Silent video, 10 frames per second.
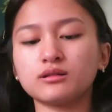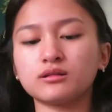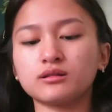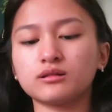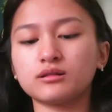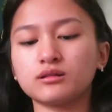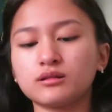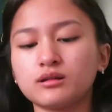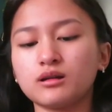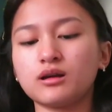
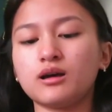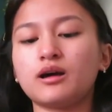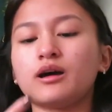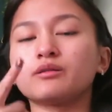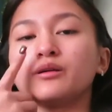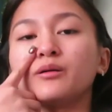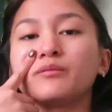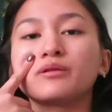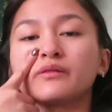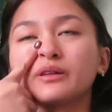I
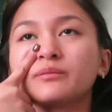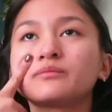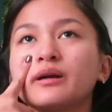don't know, whatever.